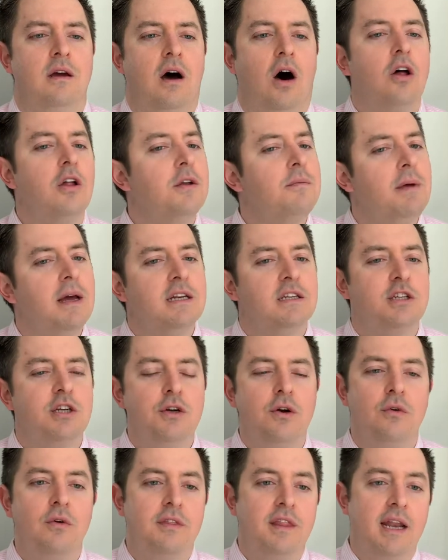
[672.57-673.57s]
I'll admit,
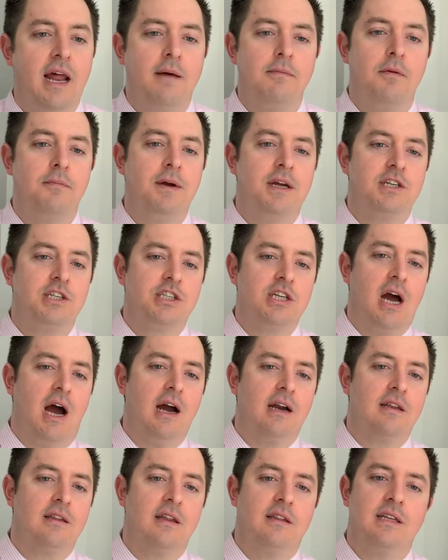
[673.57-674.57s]
too, that I'm a bit
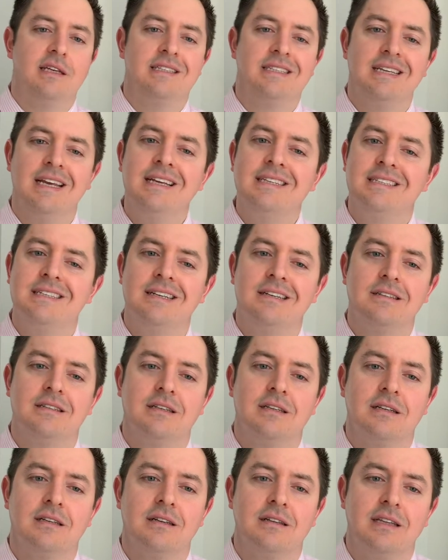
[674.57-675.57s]
shocked that it
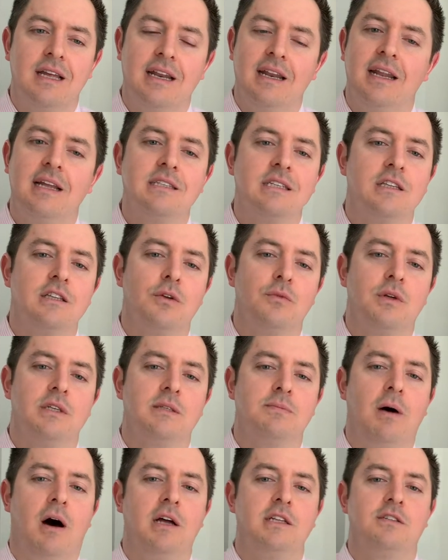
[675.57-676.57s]
isn't the
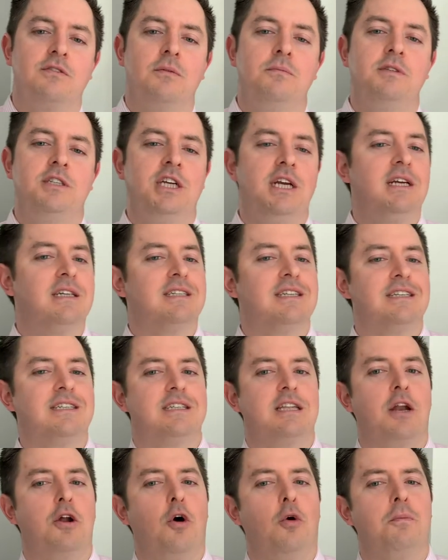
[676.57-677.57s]
response from Jesus
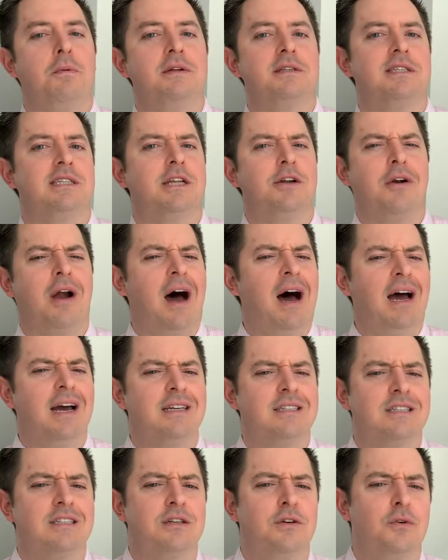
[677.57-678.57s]
that opens their
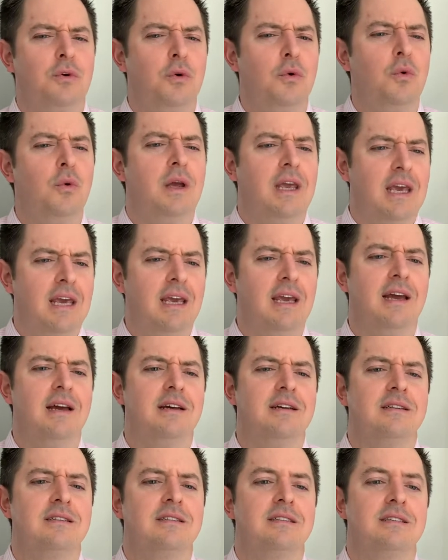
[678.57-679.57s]
eyes to who he
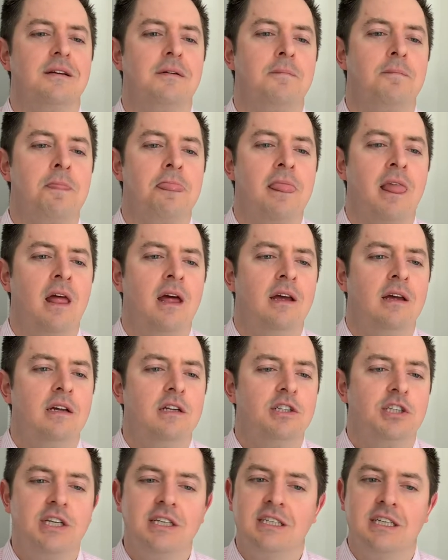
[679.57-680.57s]
is.
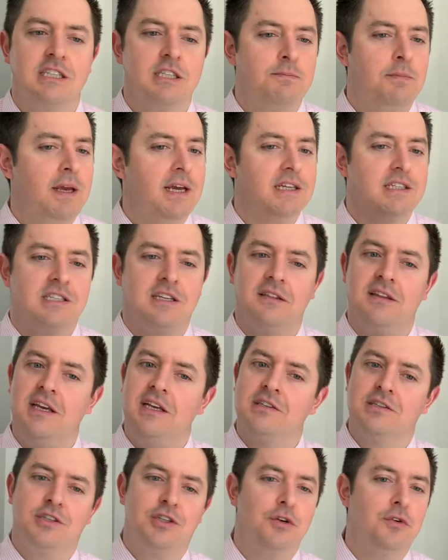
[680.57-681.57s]
Jesus speaks to
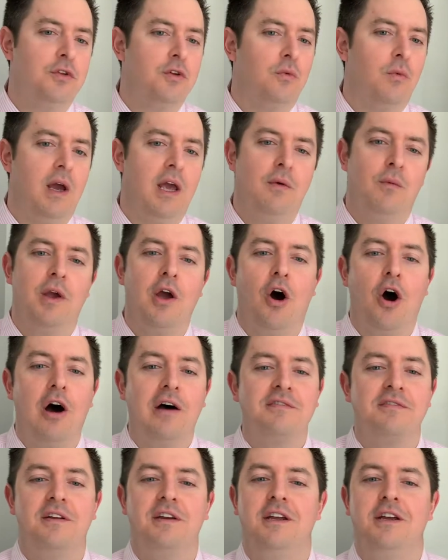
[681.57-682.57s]
these two the way we
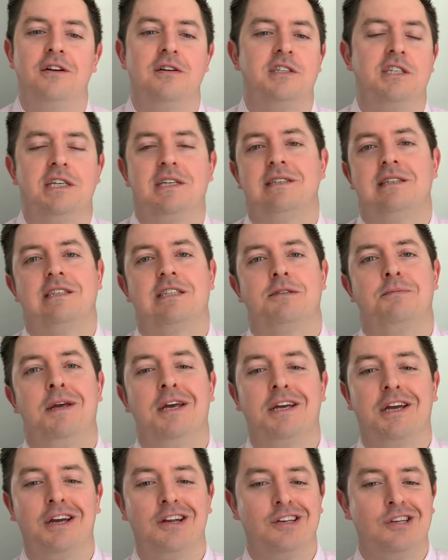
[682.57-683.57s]
often hear Jesus
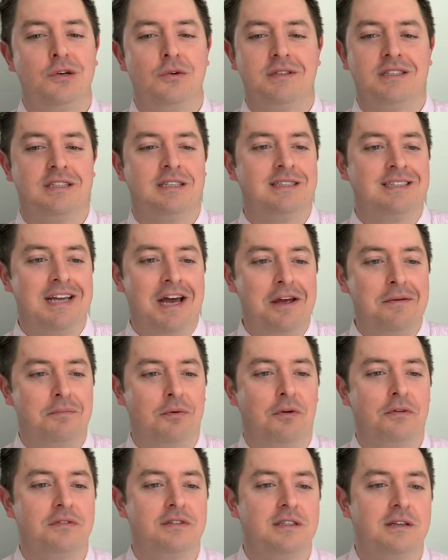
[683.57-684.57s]
speaking to his
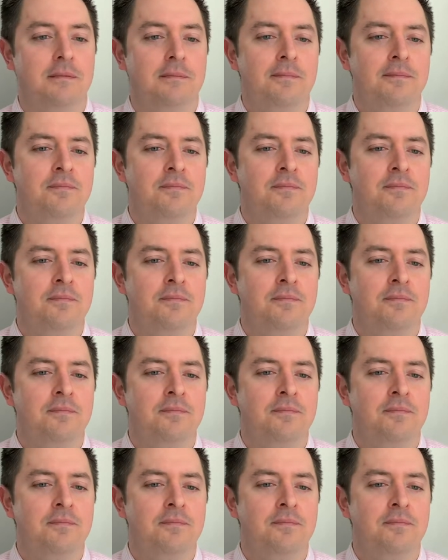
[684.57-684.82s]
disciples,